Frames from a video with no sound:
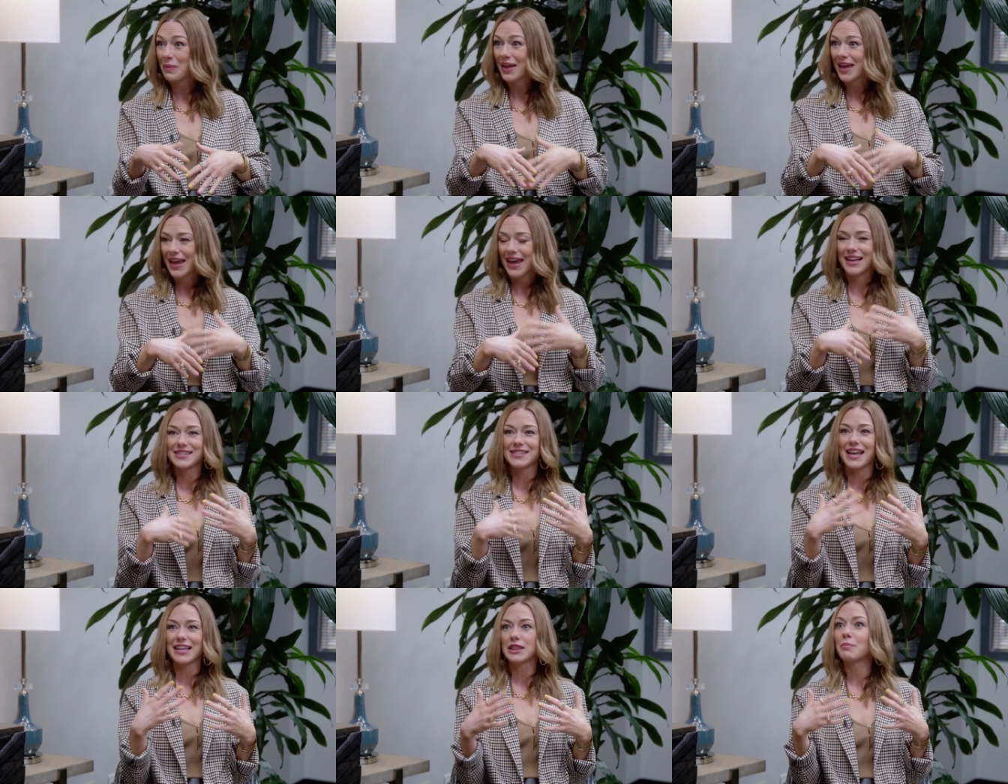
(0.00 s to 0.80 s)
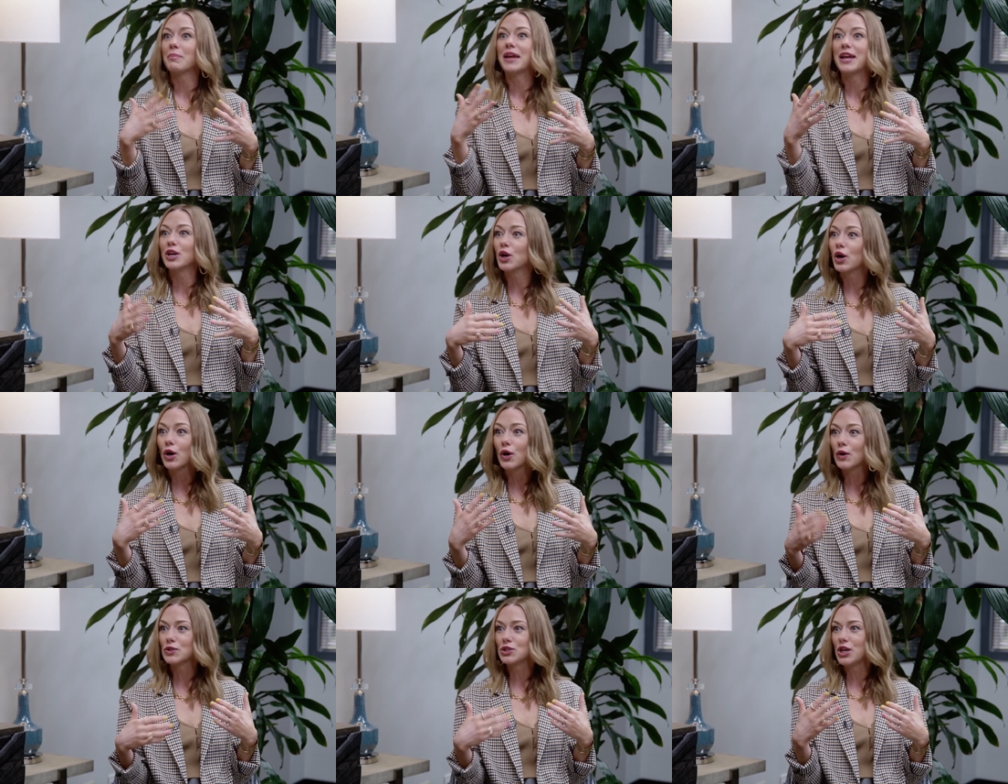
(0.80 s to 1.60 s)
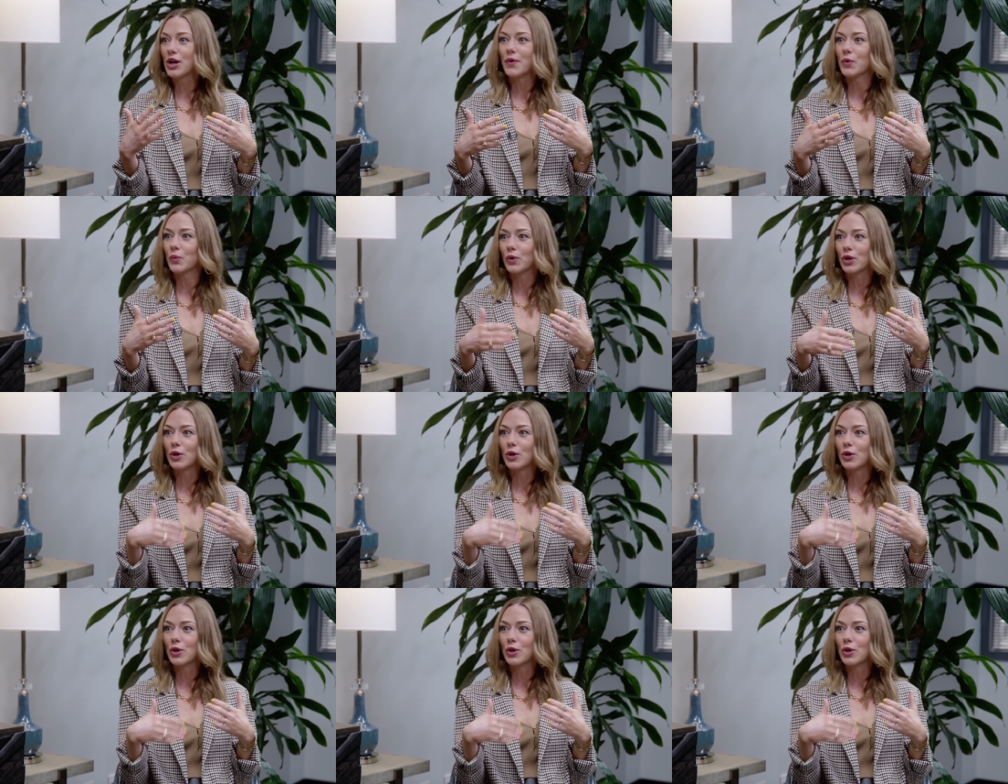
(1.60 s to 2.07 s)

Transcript: Right. It's like the mean girls, you know, in the mm-hmm.